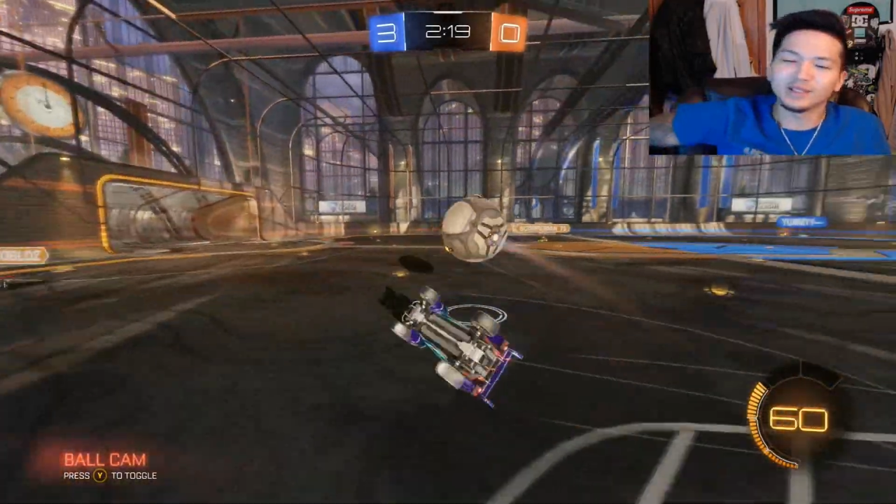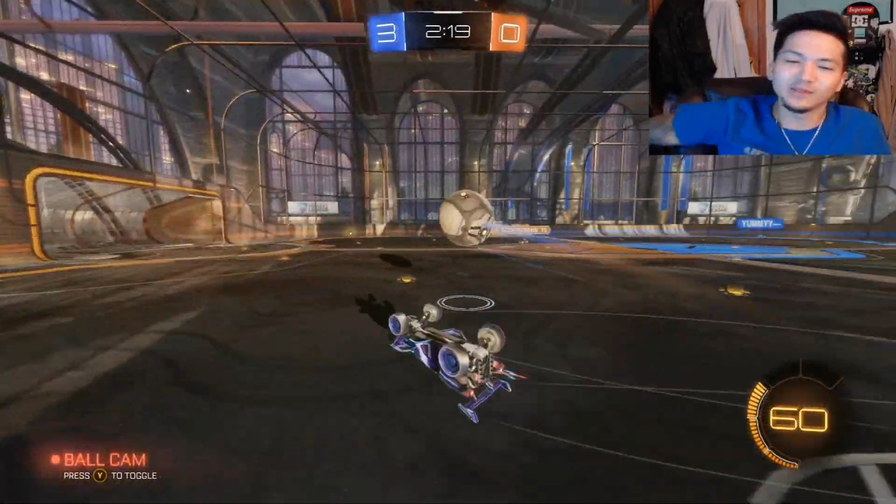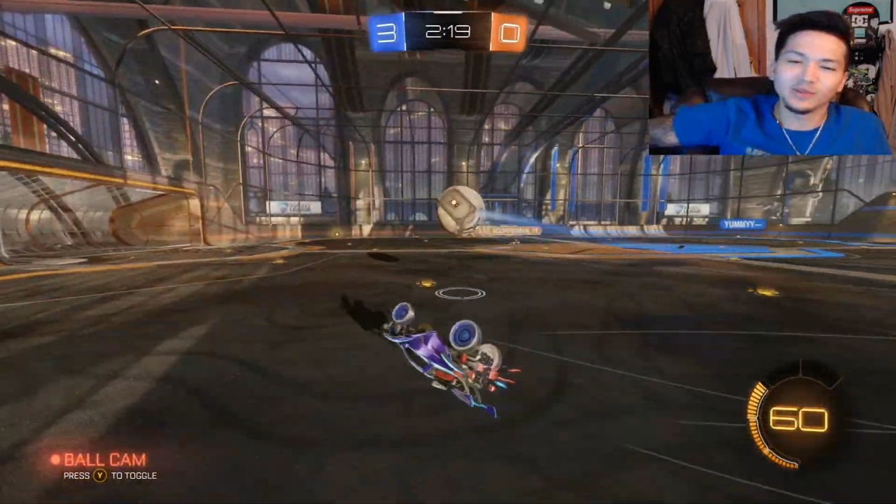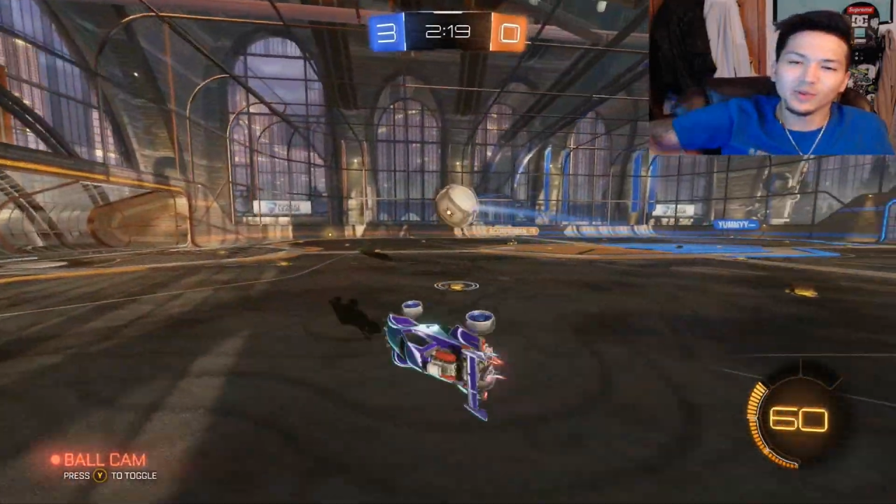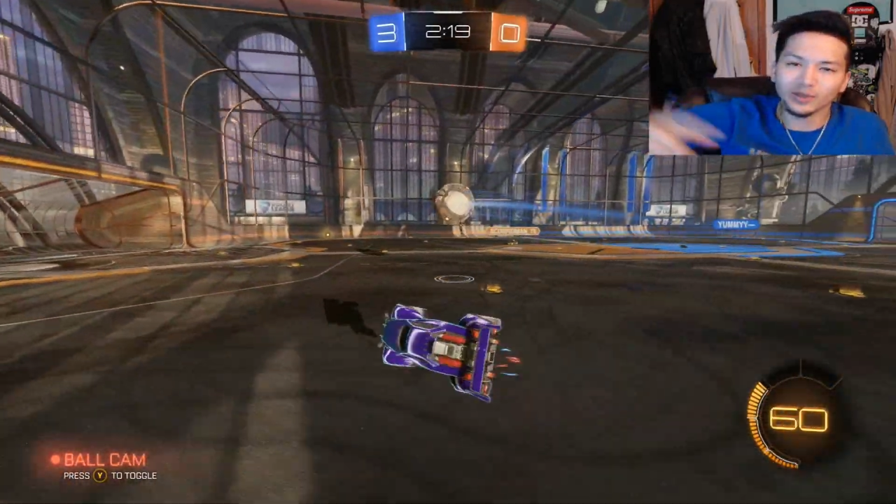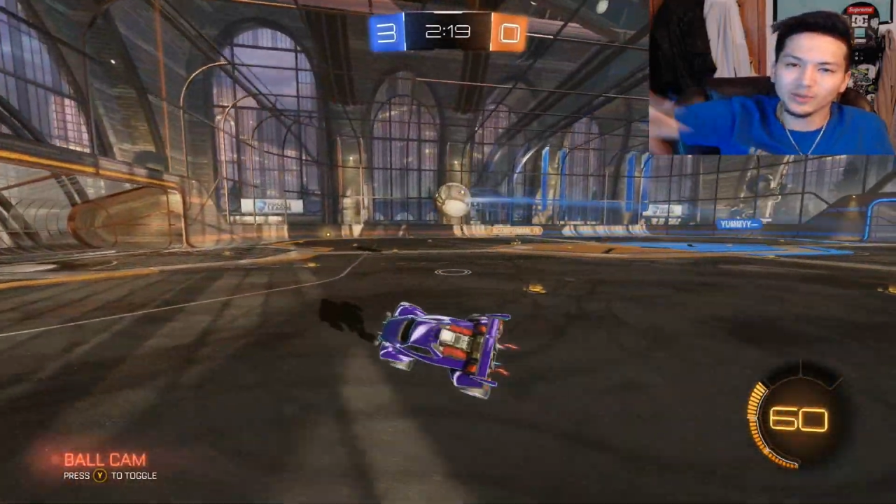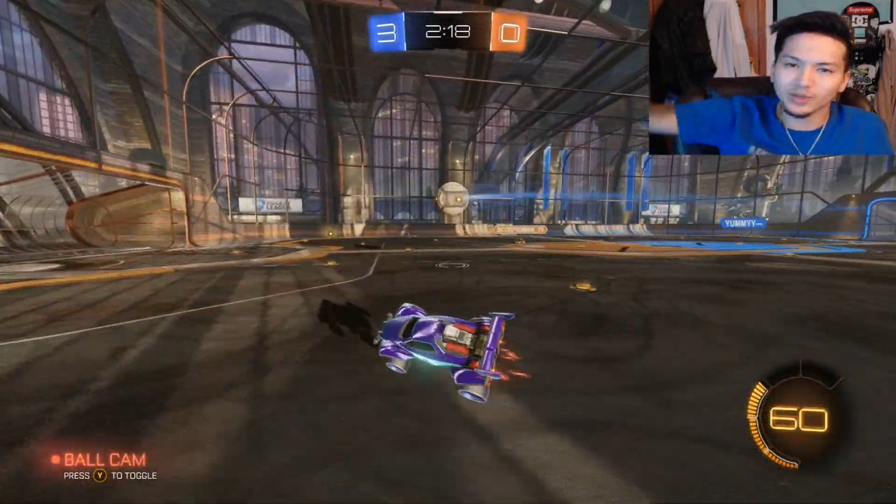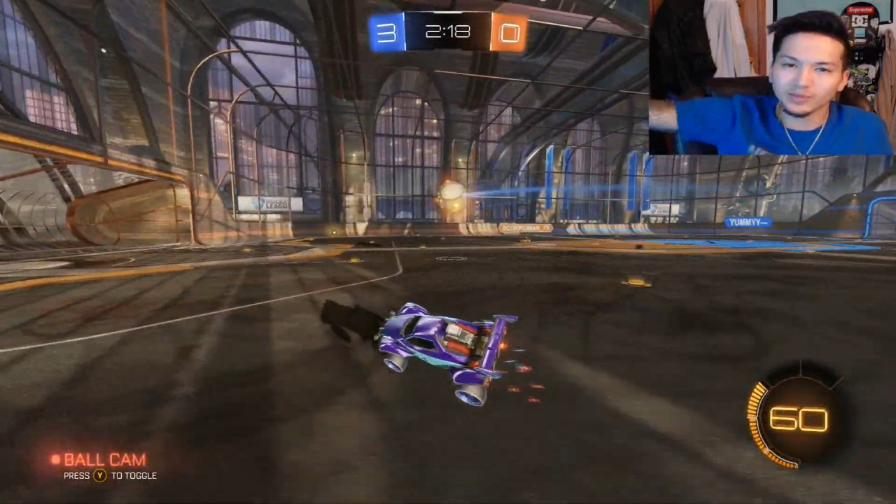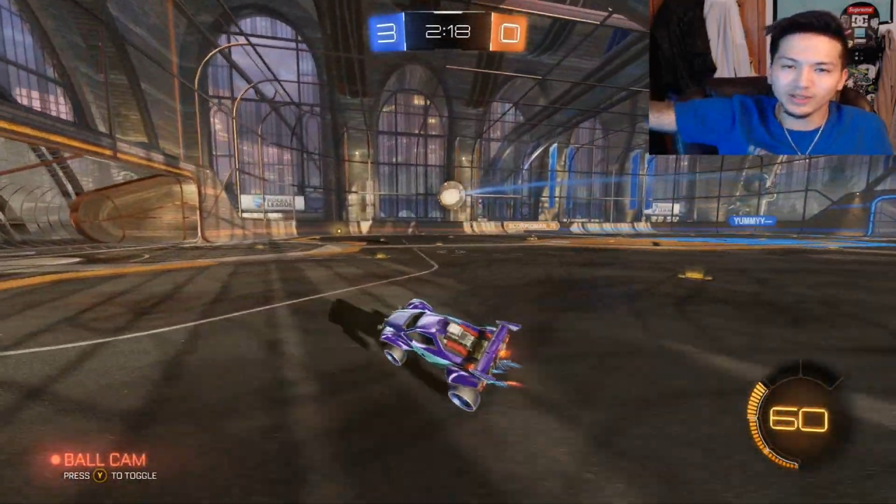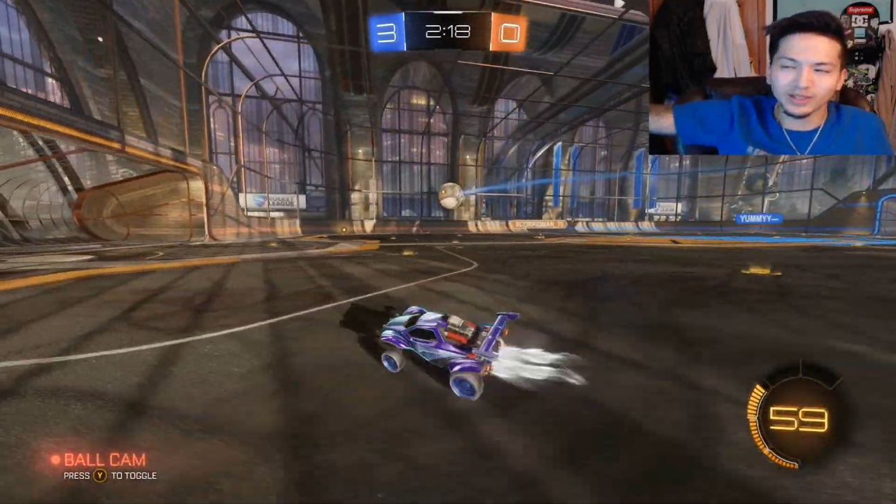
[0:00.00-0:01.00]
so if you're wondering
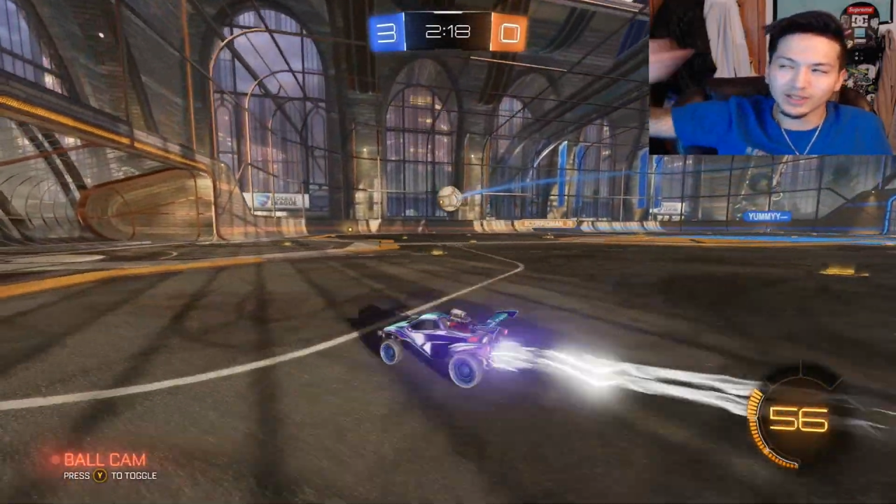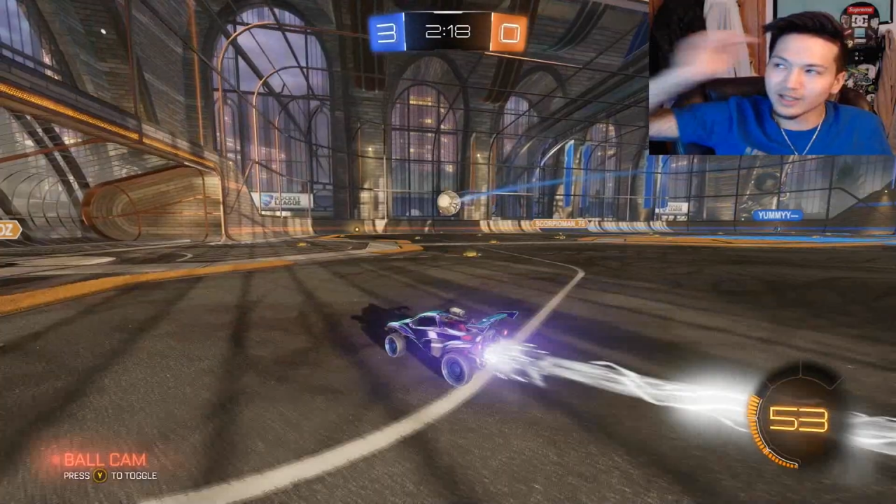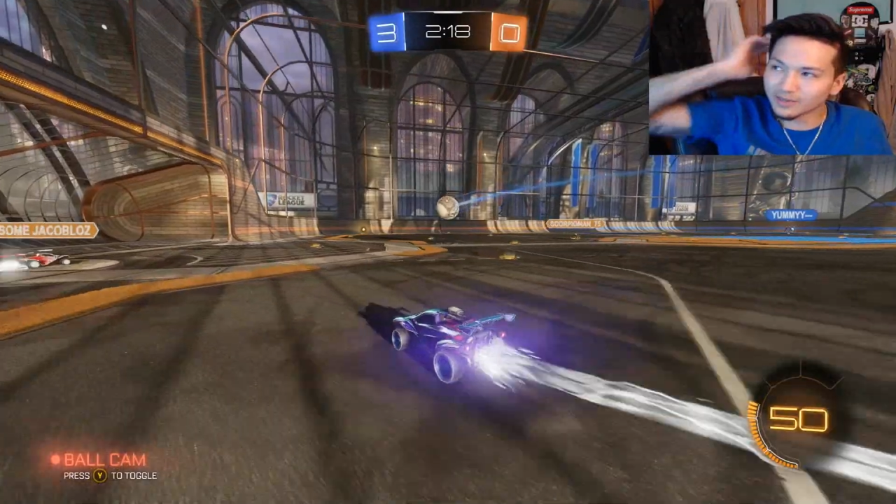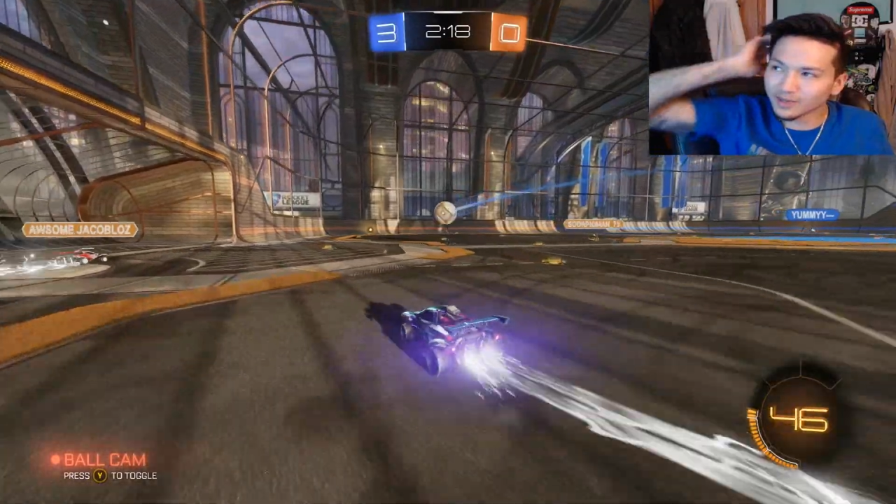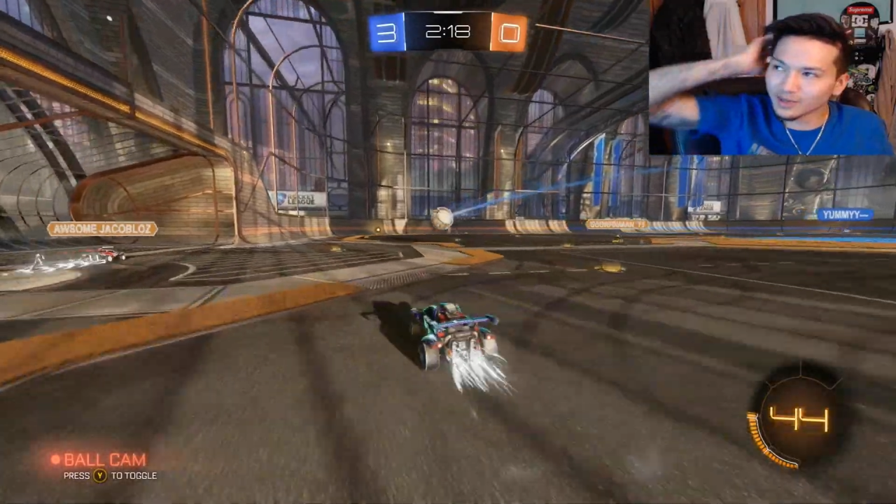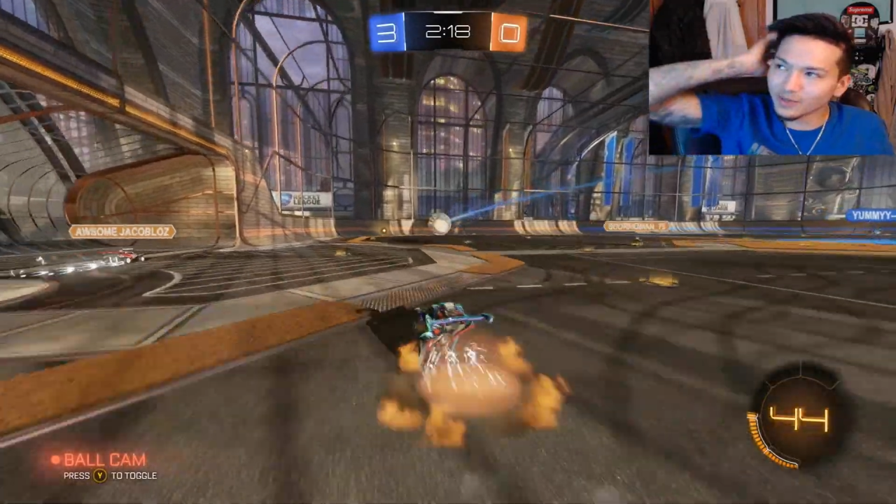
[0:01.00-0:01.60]
what I'm looking at, I'm